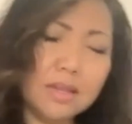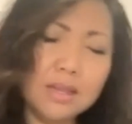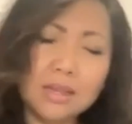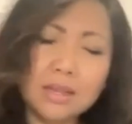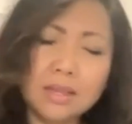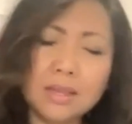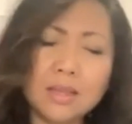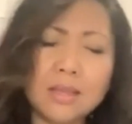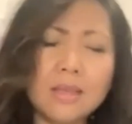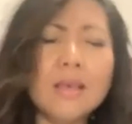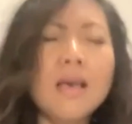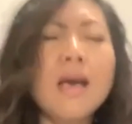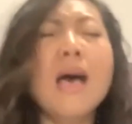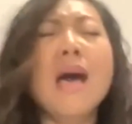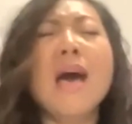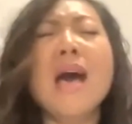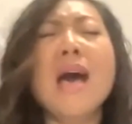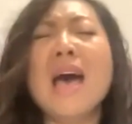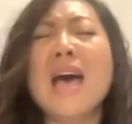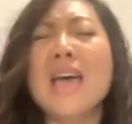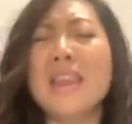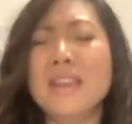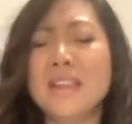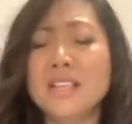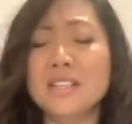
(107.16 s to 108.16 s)

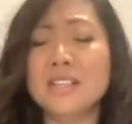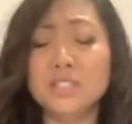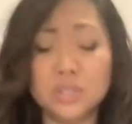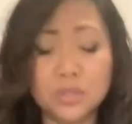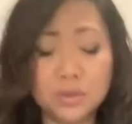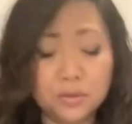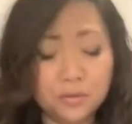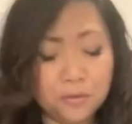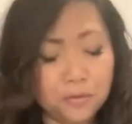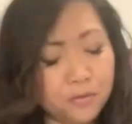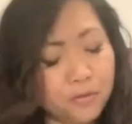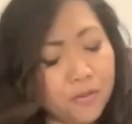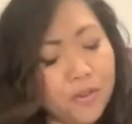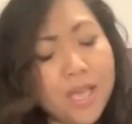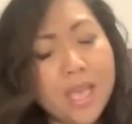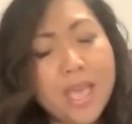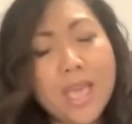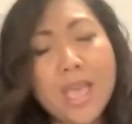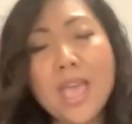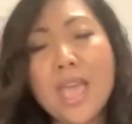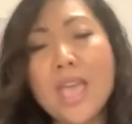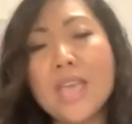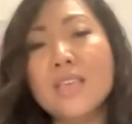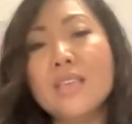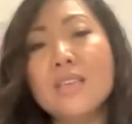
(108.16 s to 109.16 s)
God is the
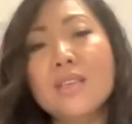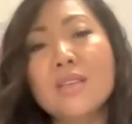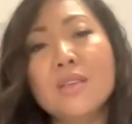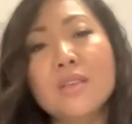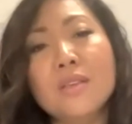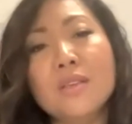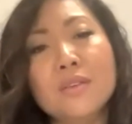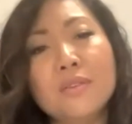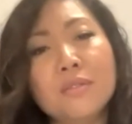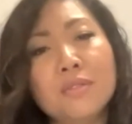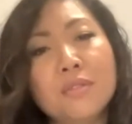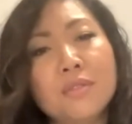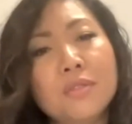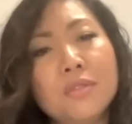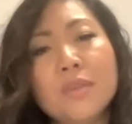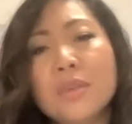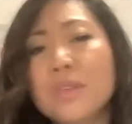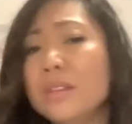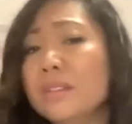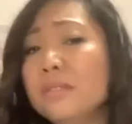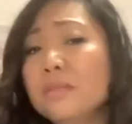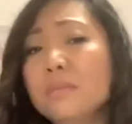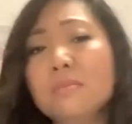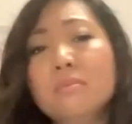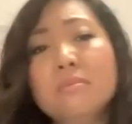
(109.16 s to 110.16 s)
faith
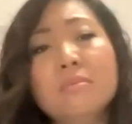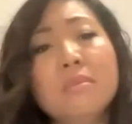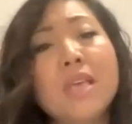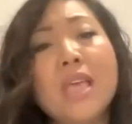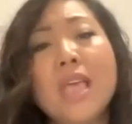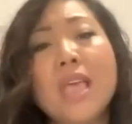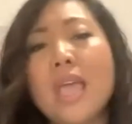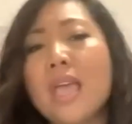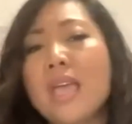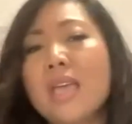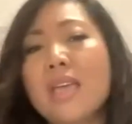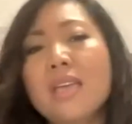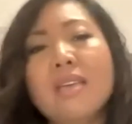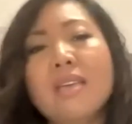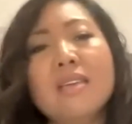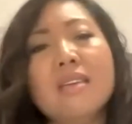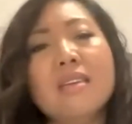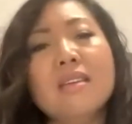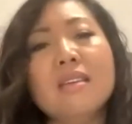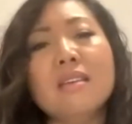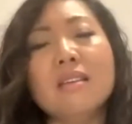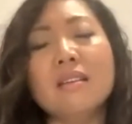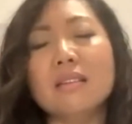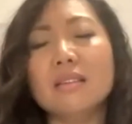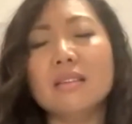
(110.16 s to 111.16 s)
in me.
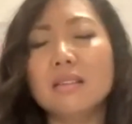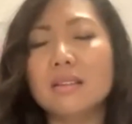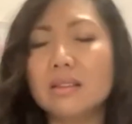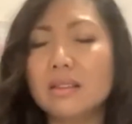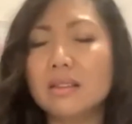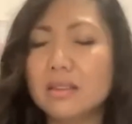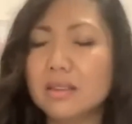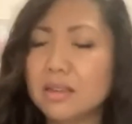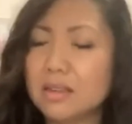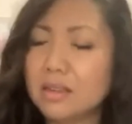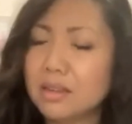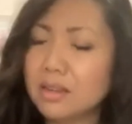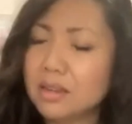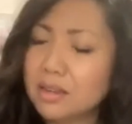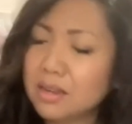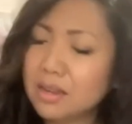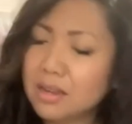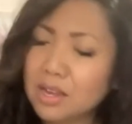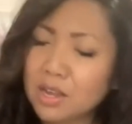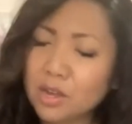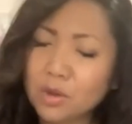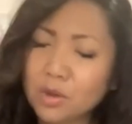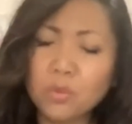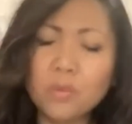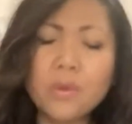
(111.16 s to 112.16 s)

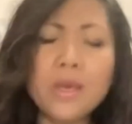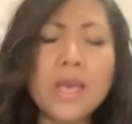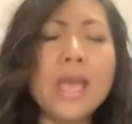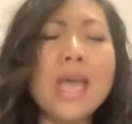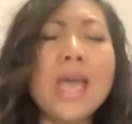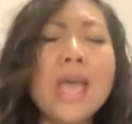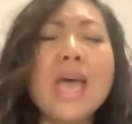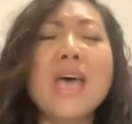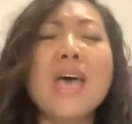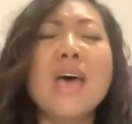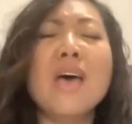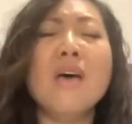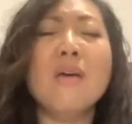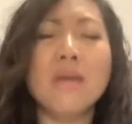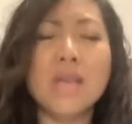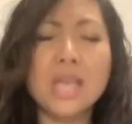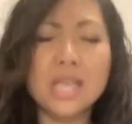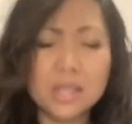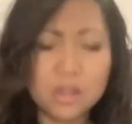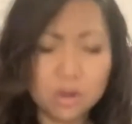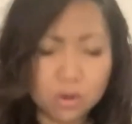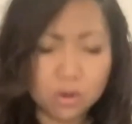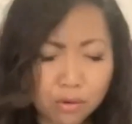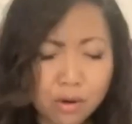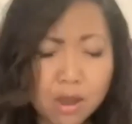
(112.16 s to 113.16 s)
Where
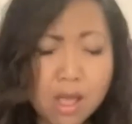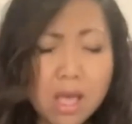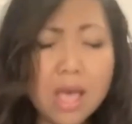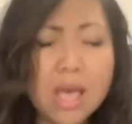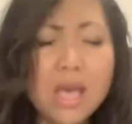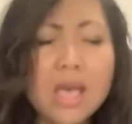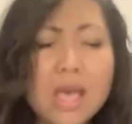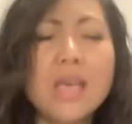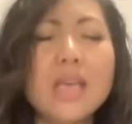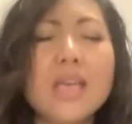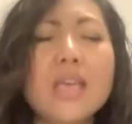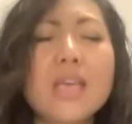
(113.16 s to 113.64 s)
I cry,